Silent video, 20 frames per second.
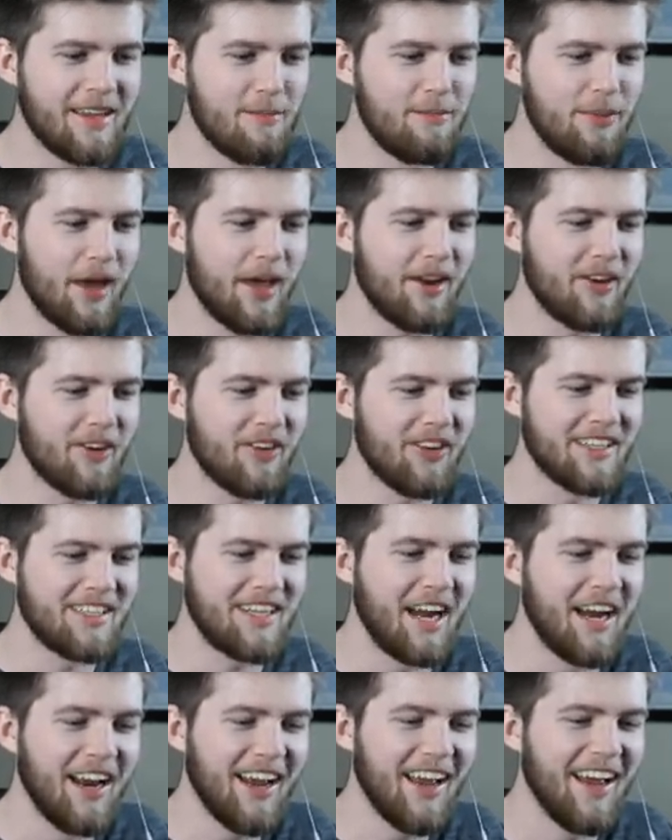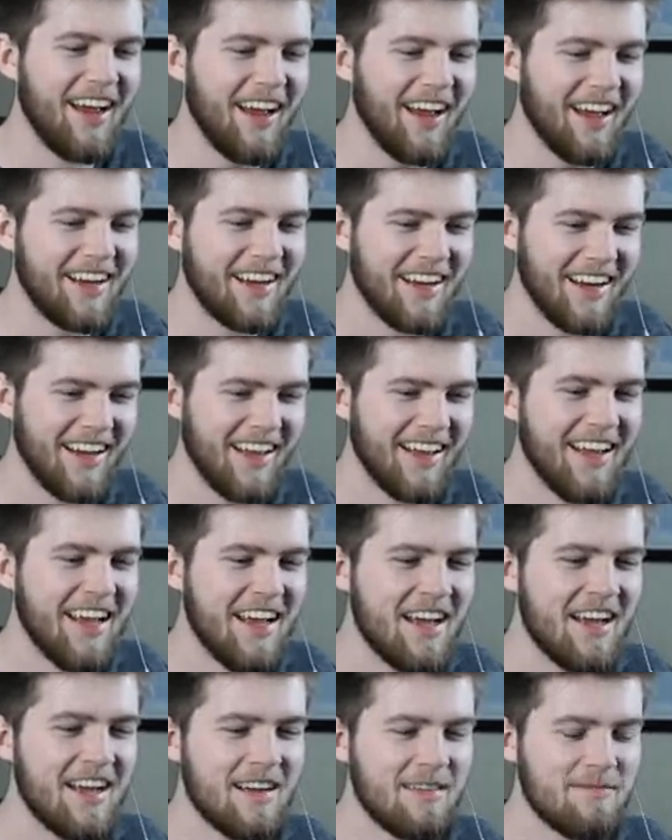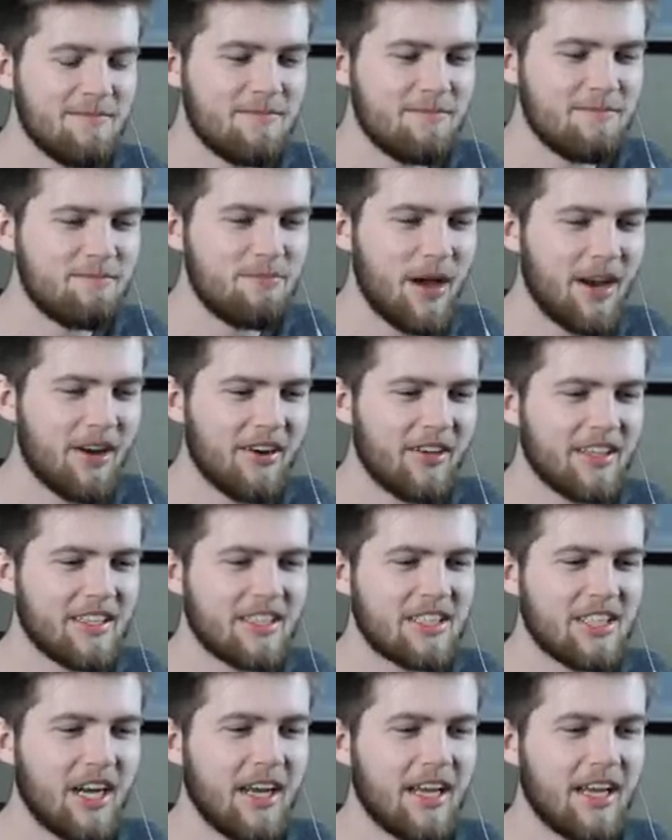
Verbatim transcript: the better the bigger is better. Better the